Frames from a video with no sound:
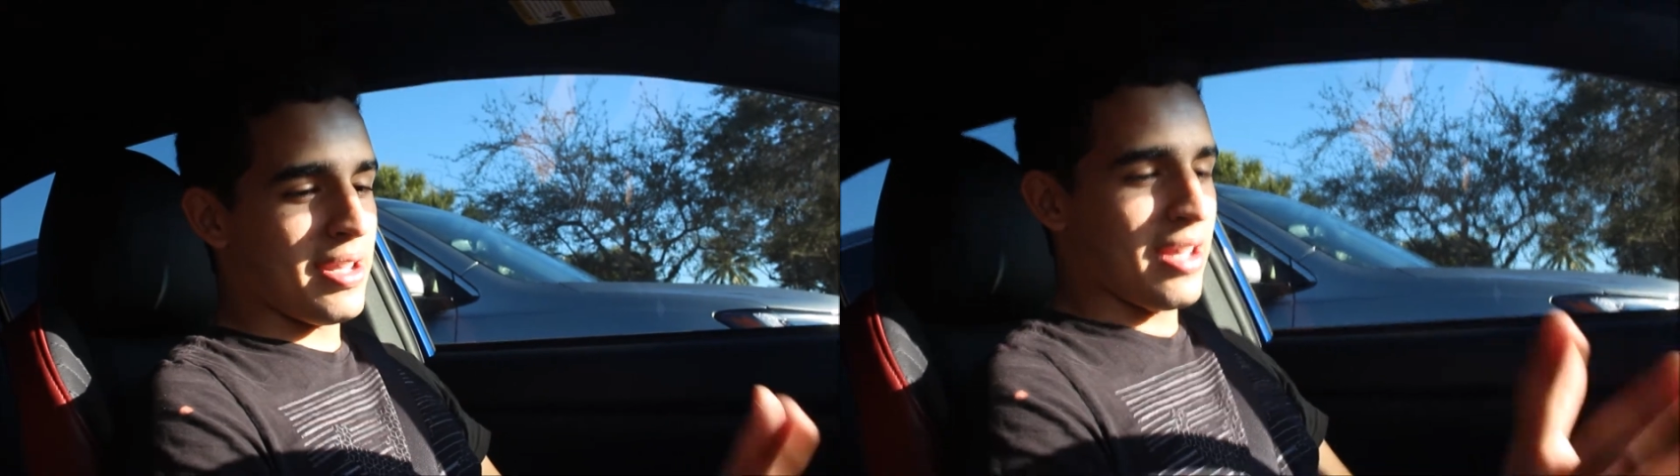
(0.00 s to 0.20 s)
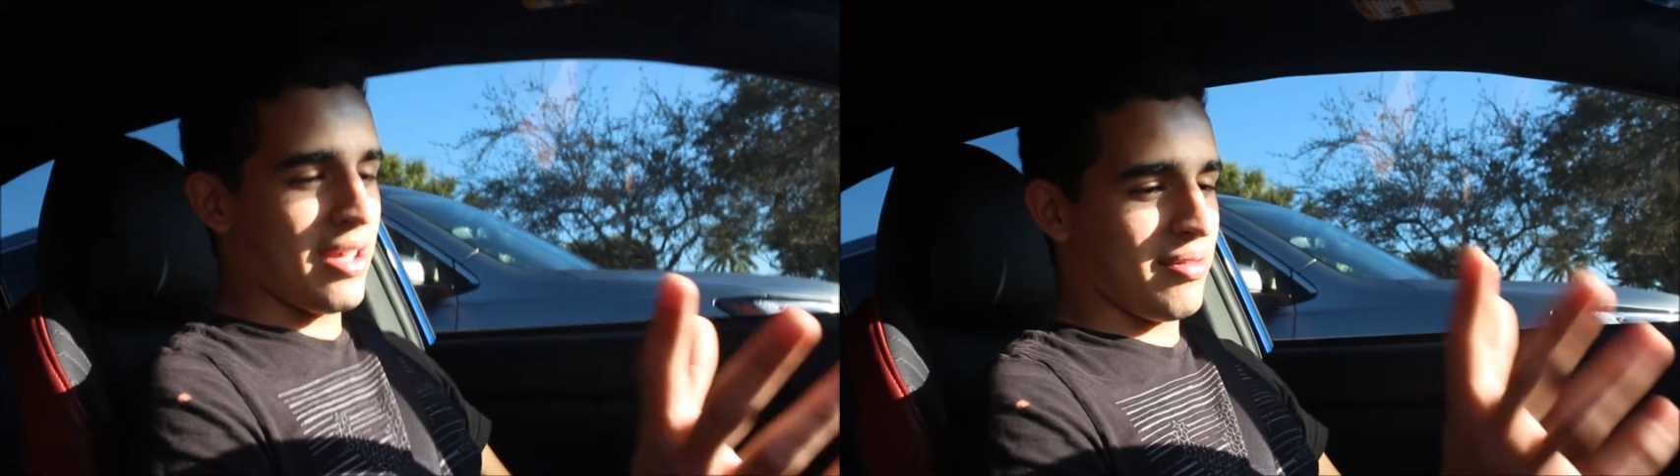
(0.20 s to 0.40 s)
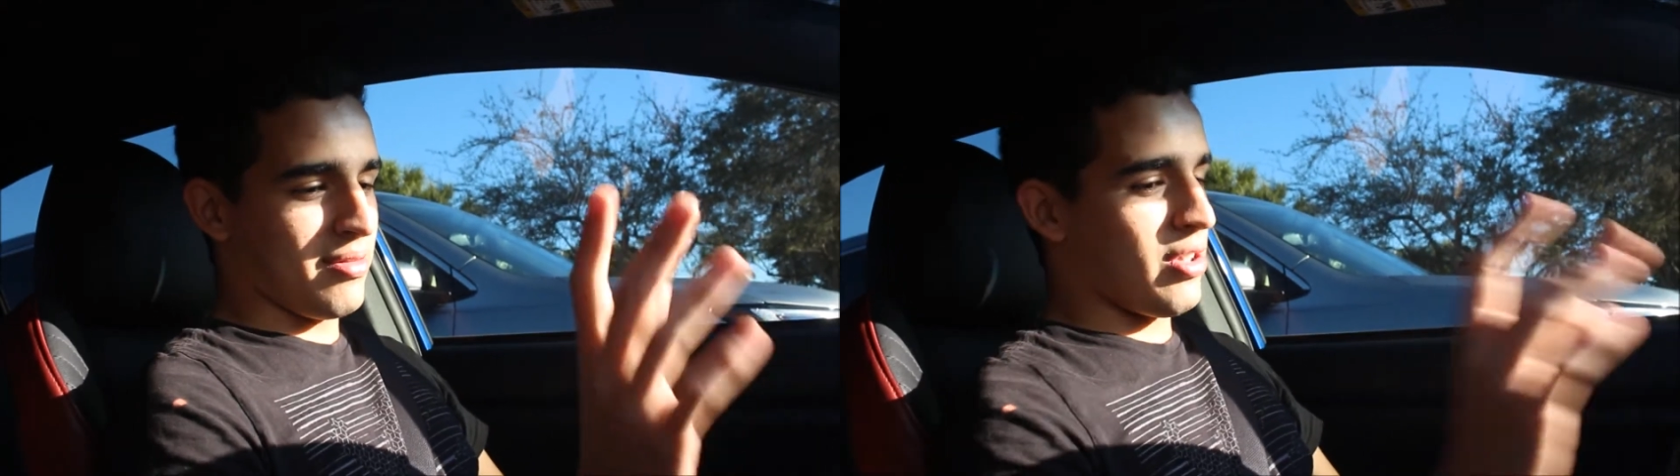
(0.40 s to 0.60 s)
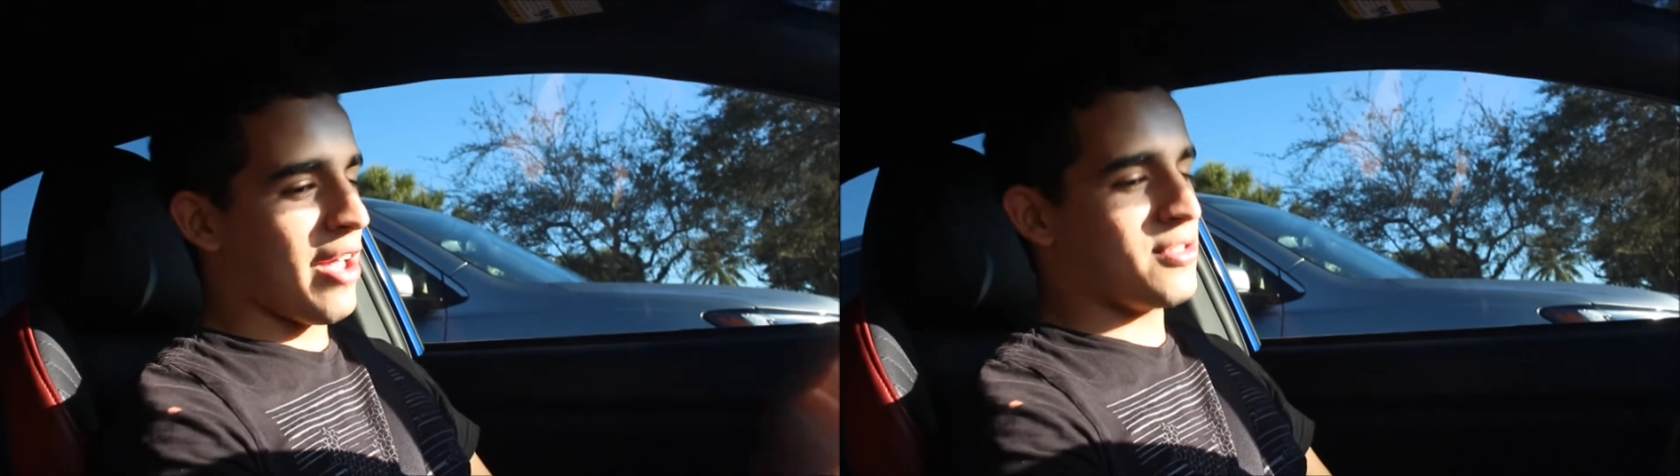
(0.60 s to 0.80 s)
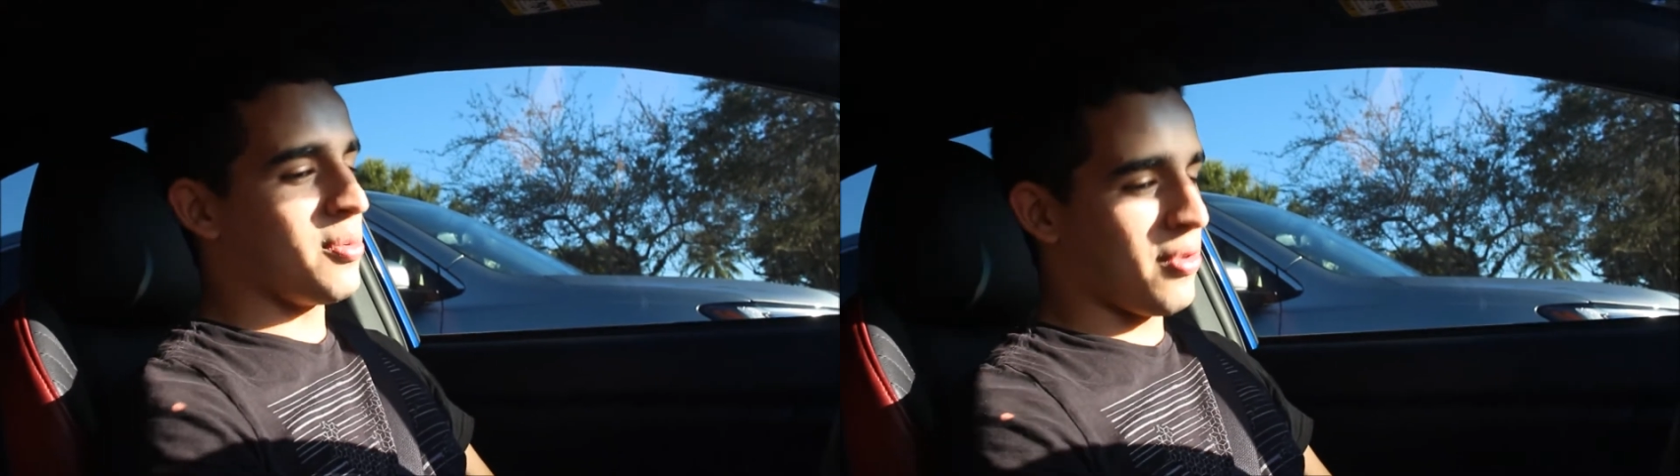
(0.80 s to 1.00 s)
You
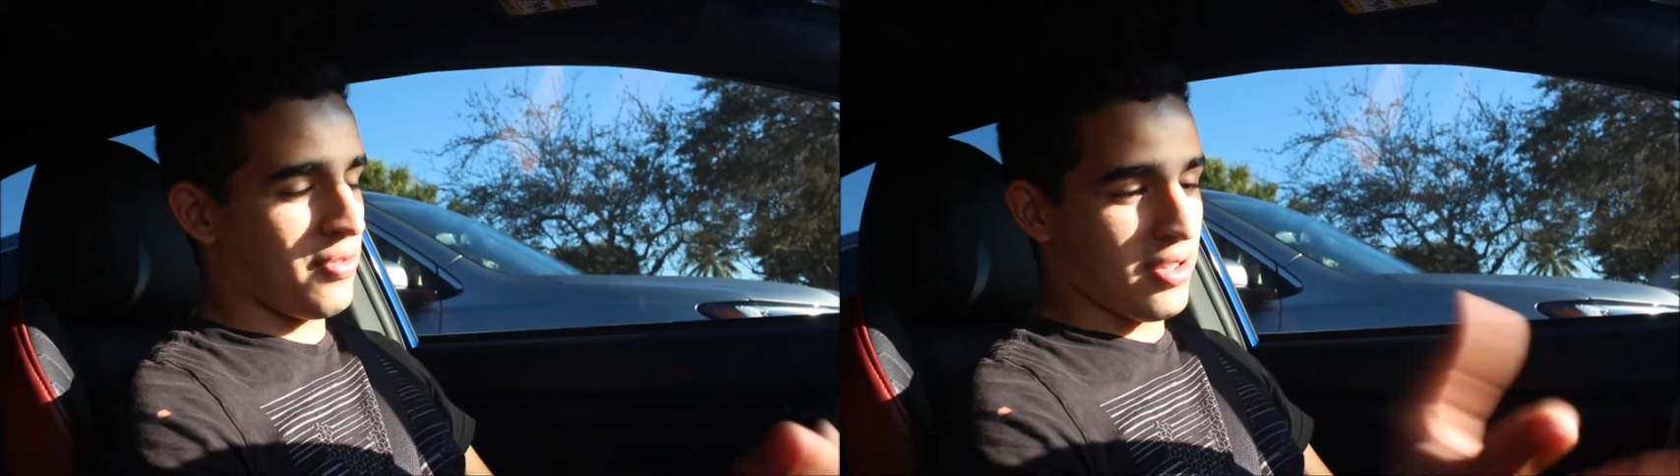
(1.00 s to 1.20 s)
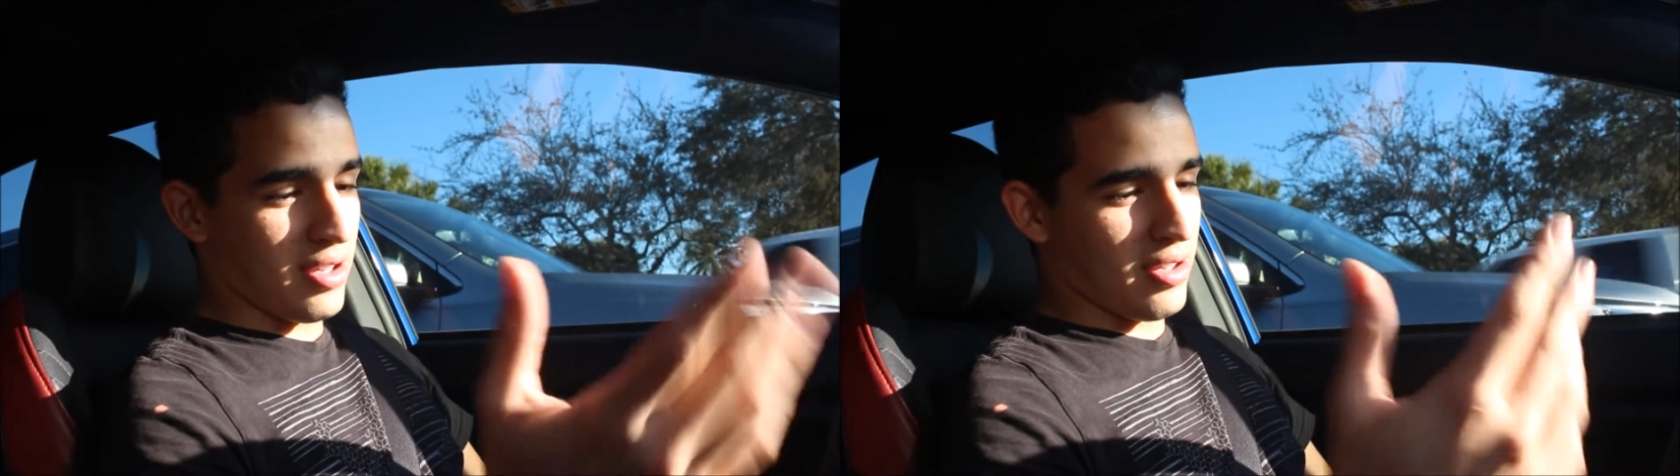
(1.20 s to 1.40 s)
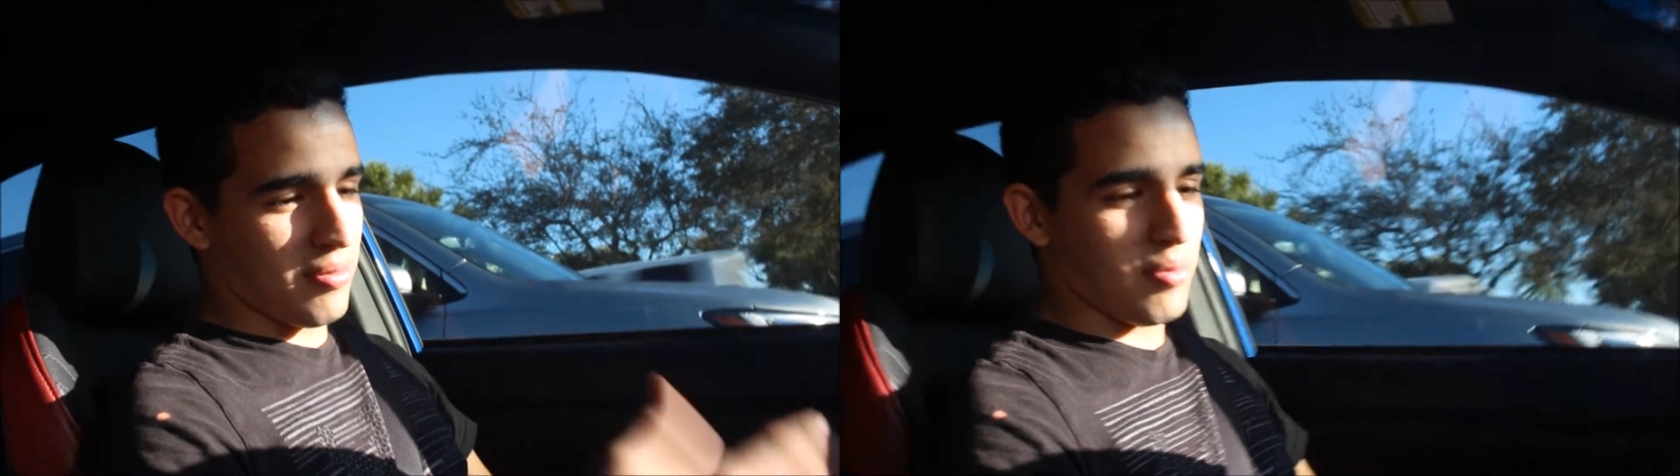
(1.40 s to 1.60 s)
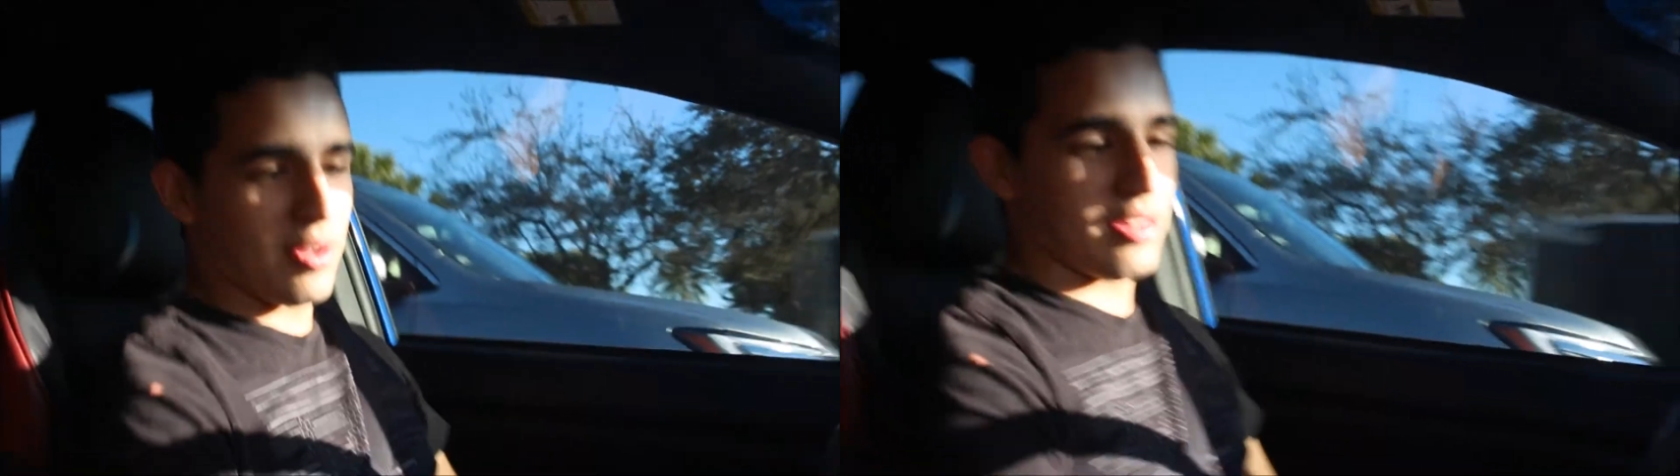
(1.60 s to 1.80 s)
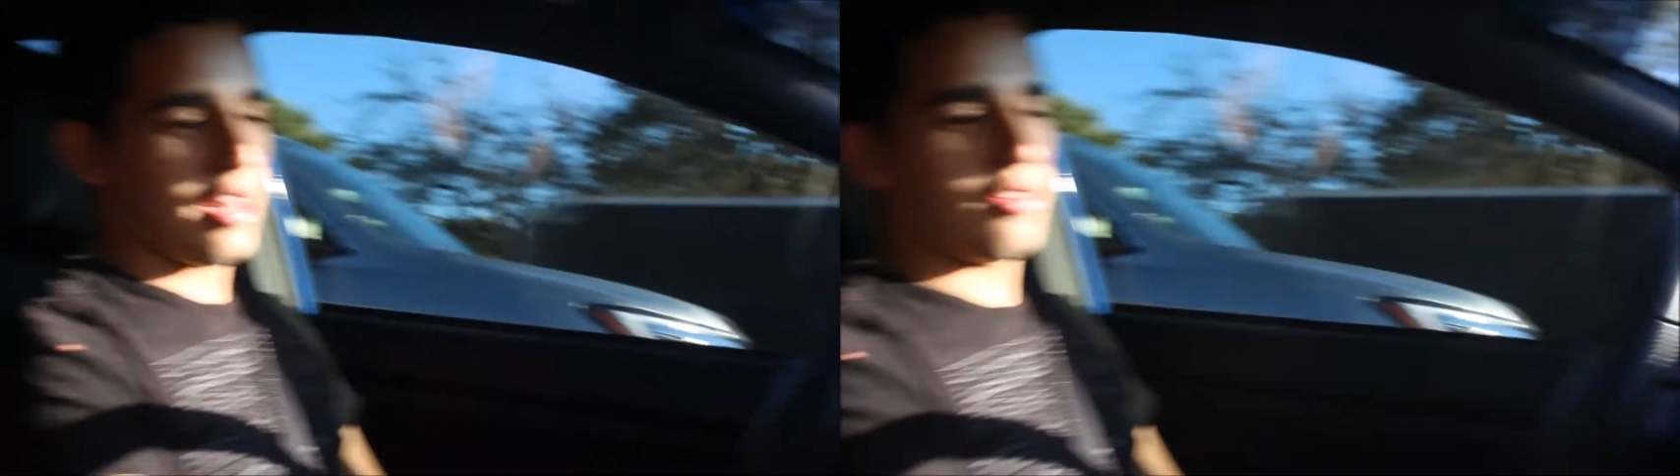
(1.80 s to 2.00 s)
have some of the, I